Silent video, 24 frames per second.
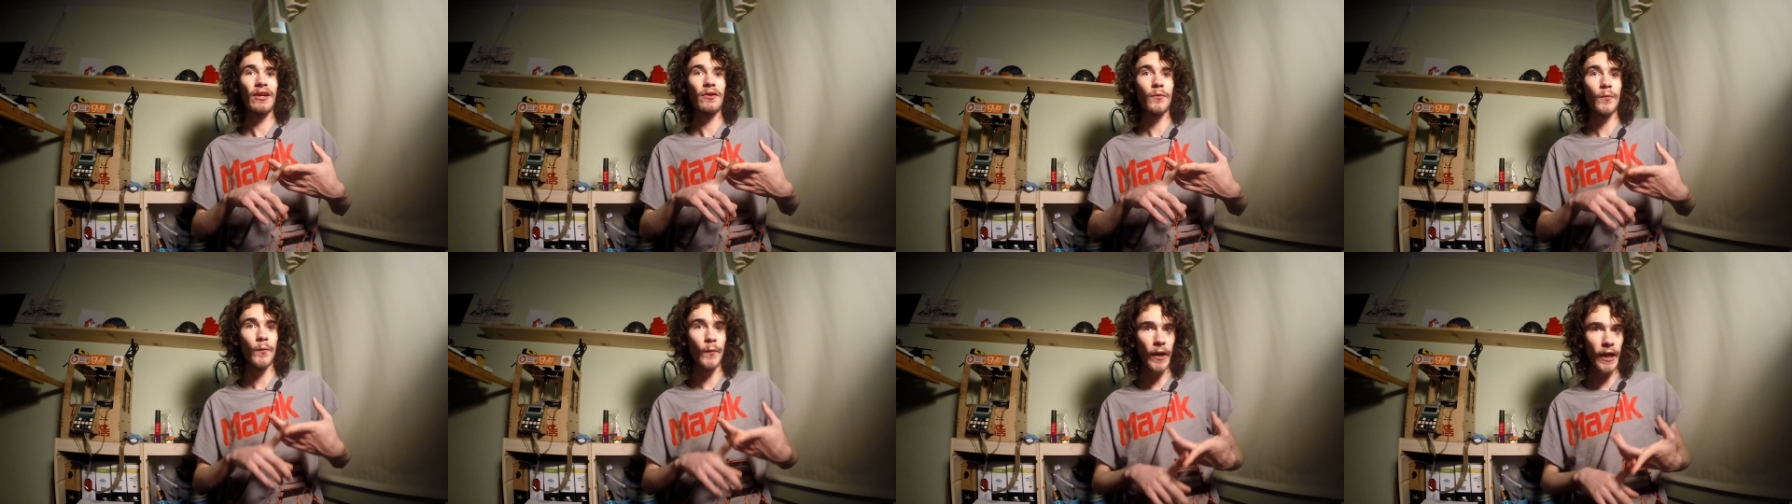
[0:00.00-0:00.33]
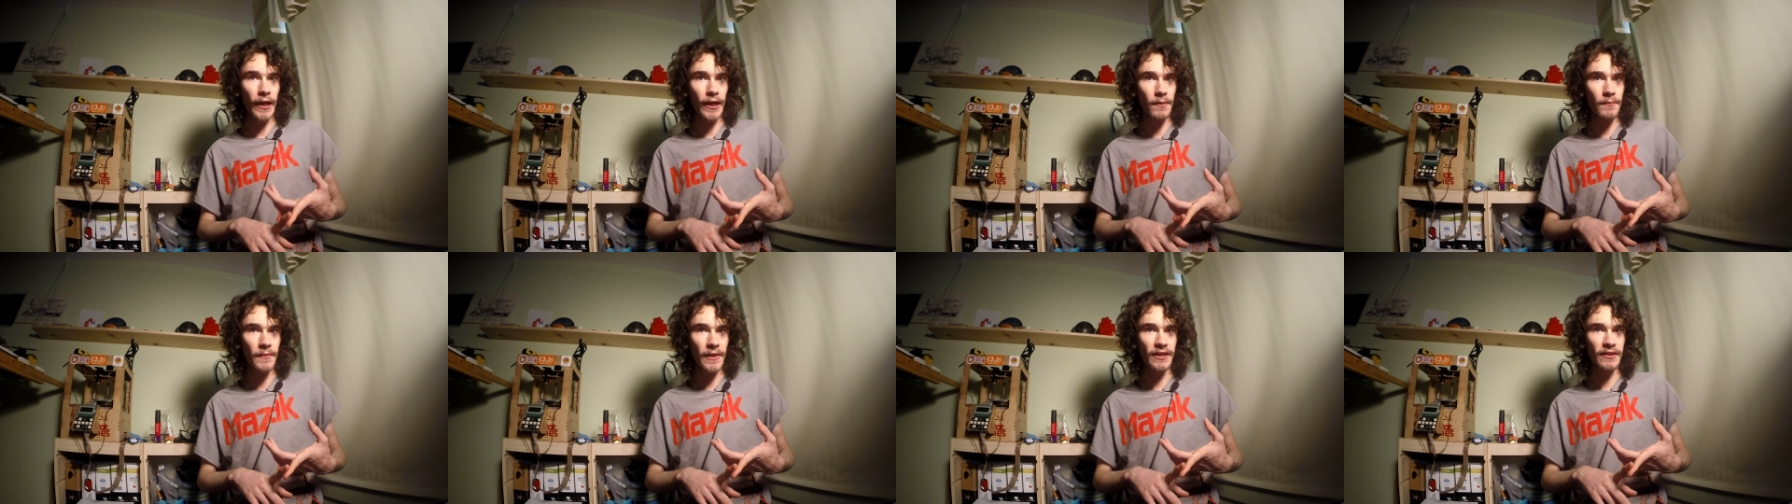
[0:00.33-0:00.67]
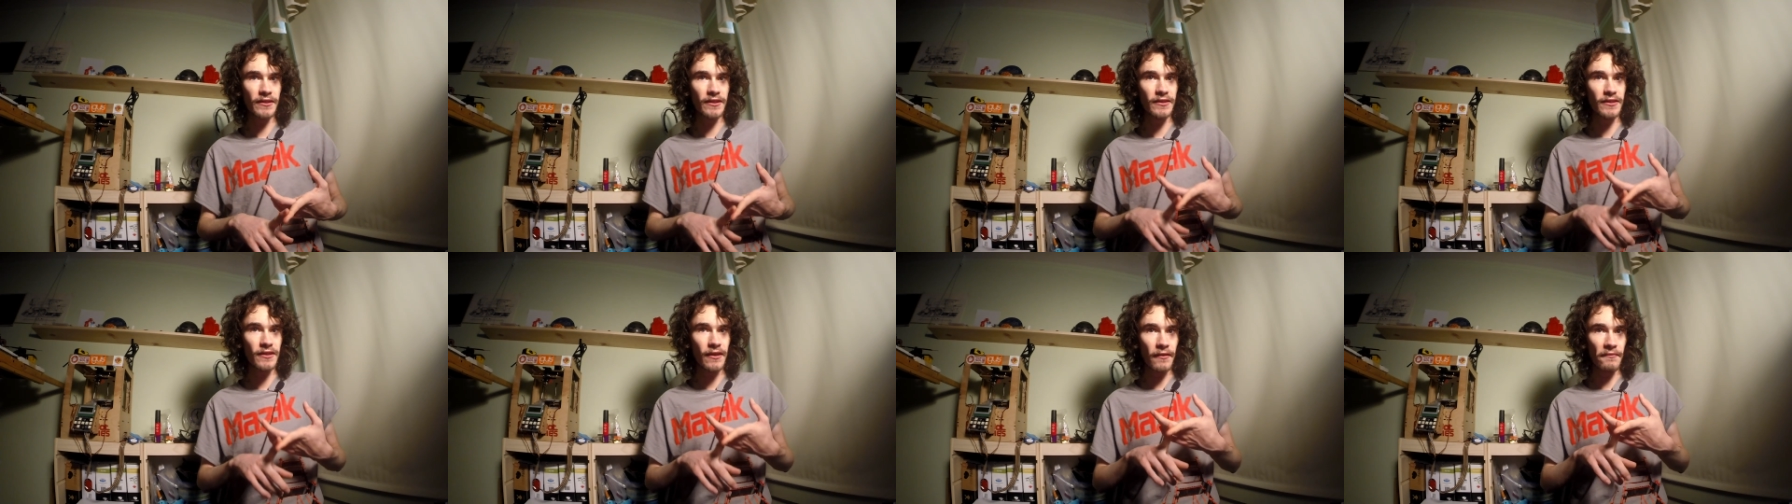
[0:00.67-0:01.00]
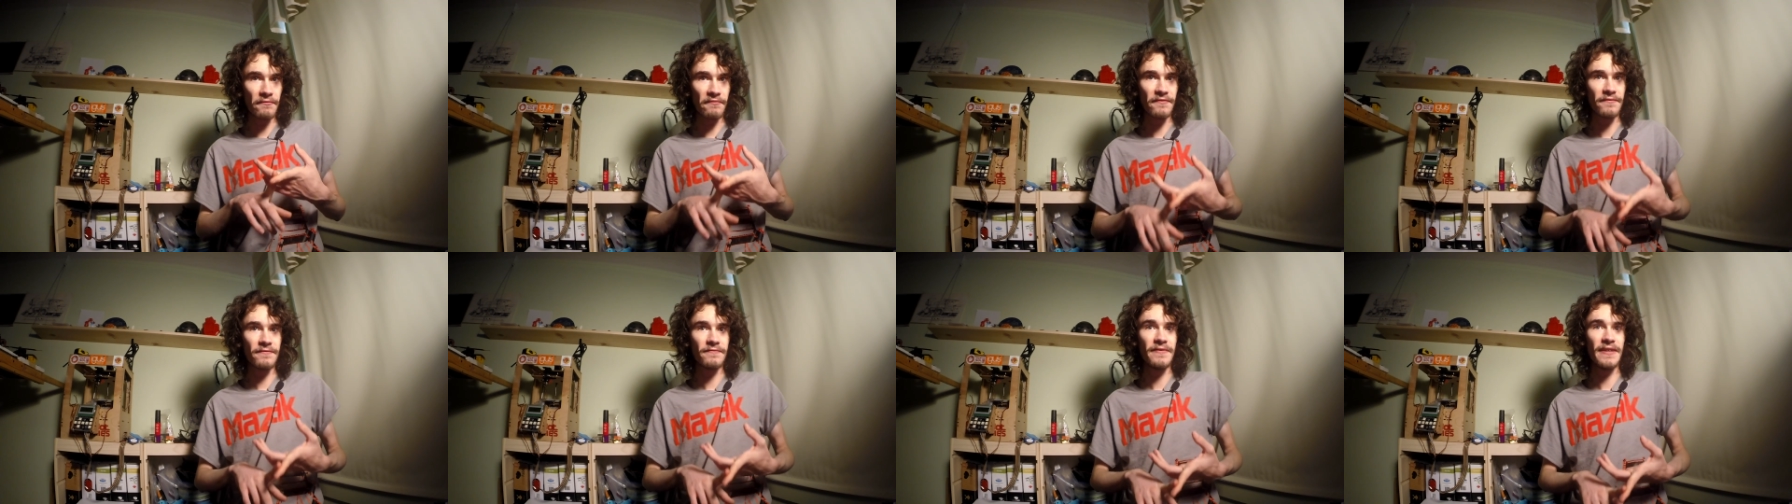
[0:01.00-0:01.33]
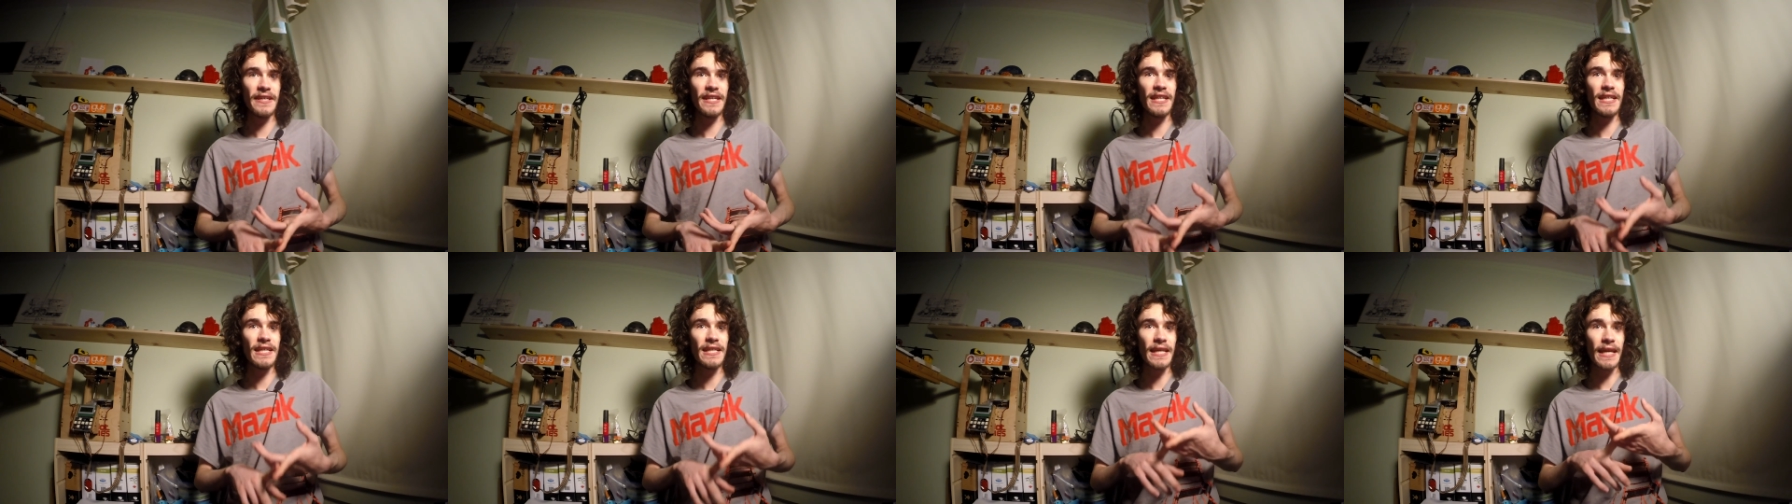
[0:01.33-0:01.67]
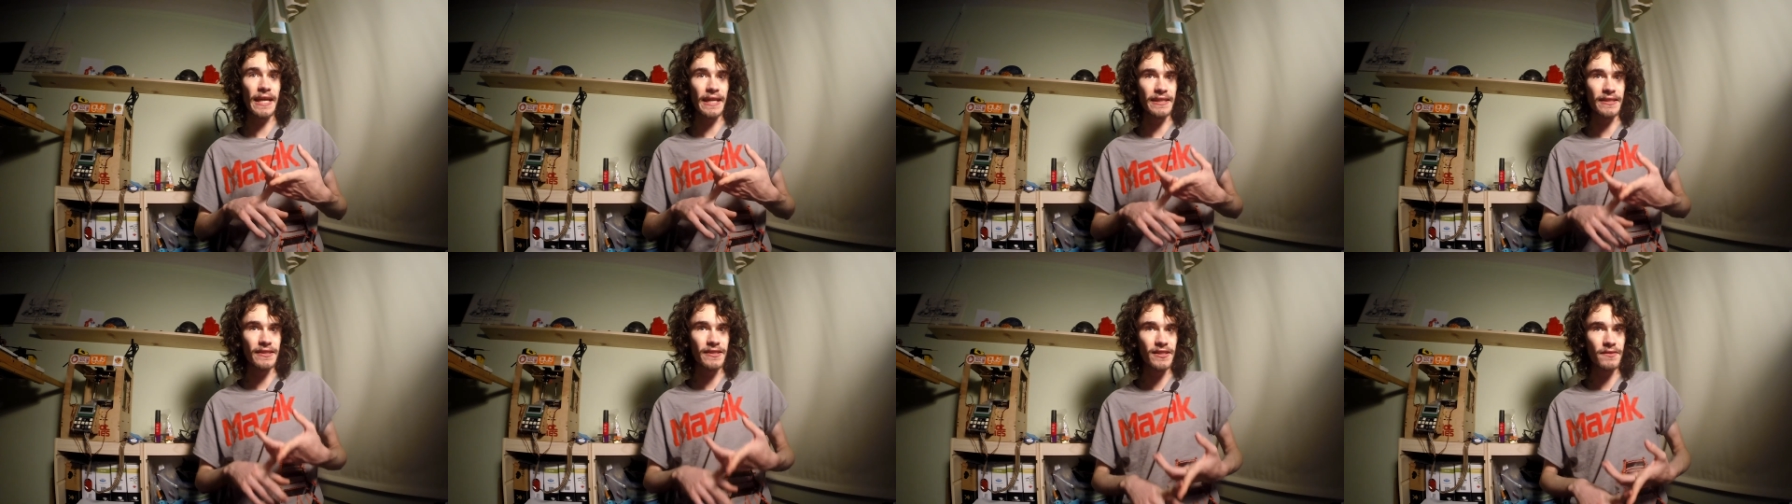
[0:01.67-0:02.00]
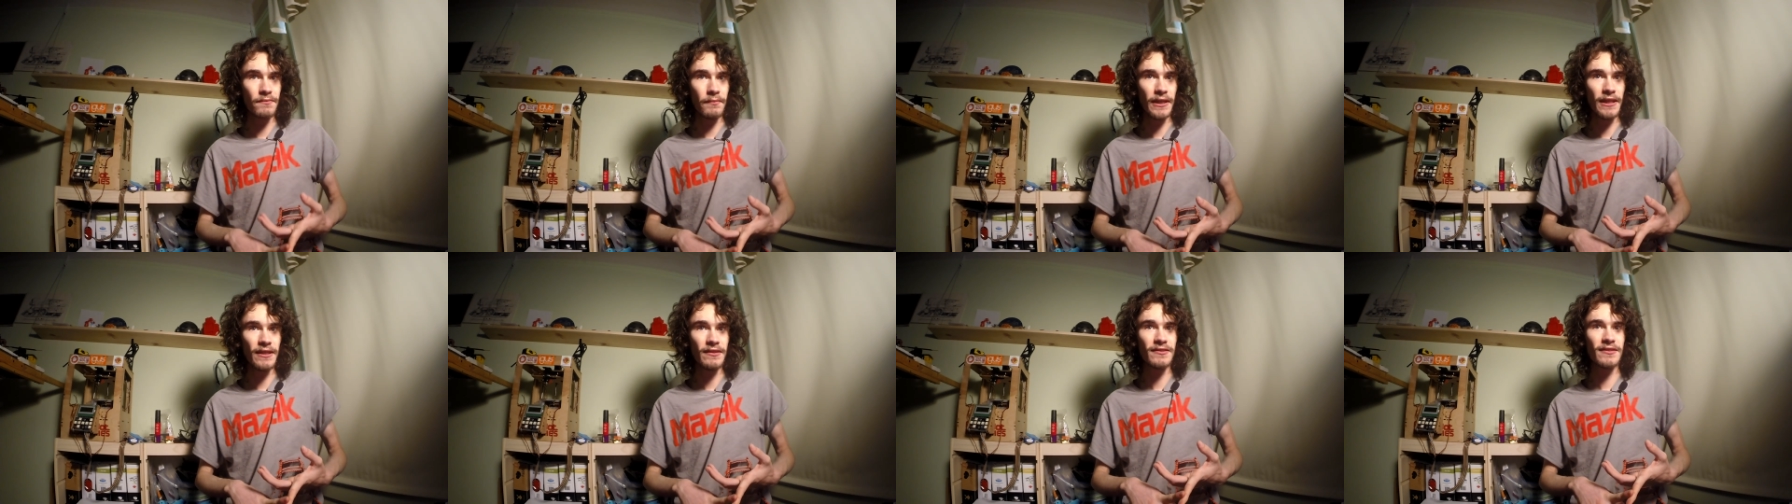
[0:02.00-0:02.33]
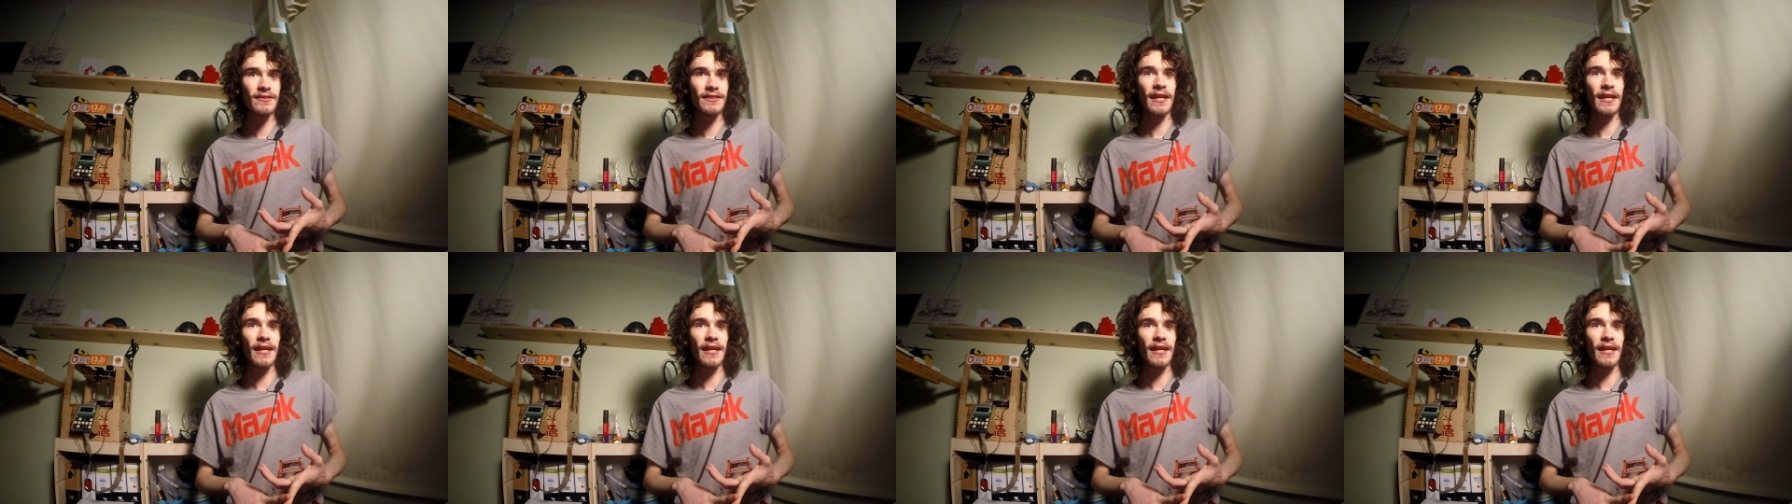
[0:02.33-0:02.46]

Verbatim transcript: recommended feed and speed